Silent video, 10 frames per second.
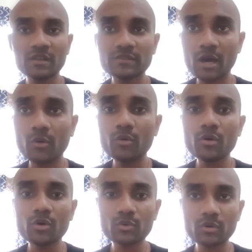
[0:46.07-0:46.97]
Now
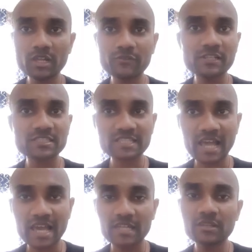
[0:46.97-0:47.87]
Google will
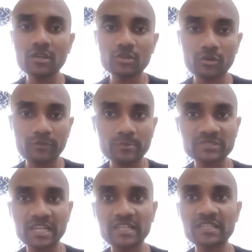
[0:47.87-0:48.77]
scan your
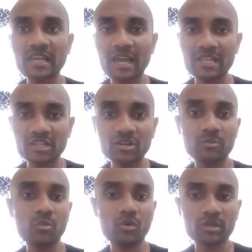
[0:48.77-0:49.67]
website and
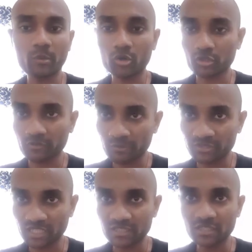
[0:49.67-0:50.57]
learn more about your
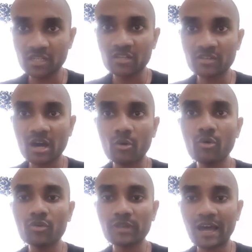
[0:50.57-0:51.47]
website.
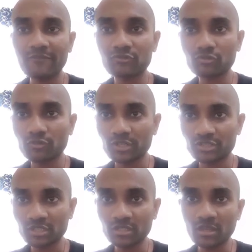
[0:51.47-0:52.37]
Now you have two
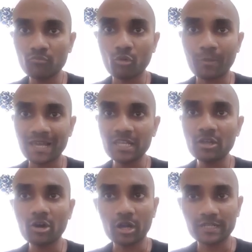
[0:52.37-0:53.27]
versions, mobile
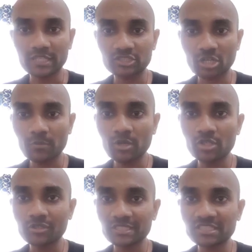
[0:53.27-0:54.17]
or
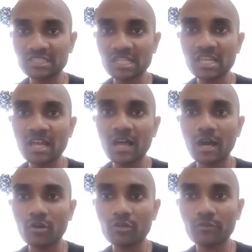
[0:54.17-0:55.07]
desktop. You can see
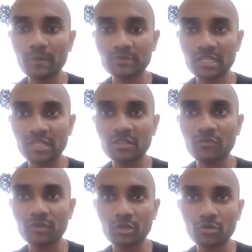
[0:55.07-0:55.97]
how your website
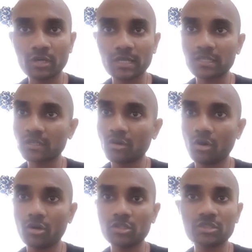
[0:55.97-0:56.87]
will look like
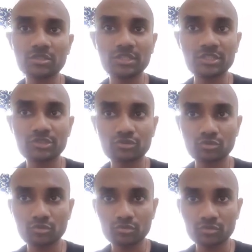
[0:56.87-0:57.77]
on these
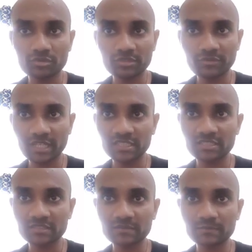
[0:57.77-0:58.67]
two
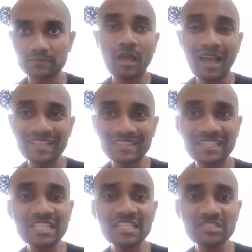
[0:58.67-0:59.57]
devices. And
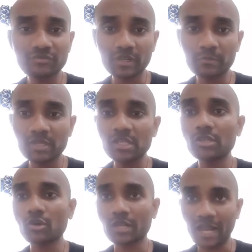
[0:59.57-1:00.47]
these will be
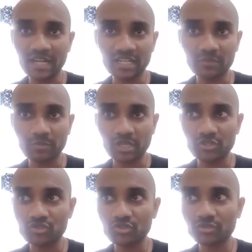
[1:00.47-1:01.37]
your landing
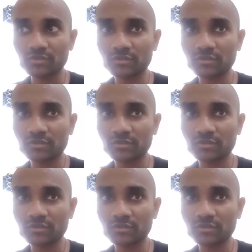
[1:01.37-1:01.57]
page.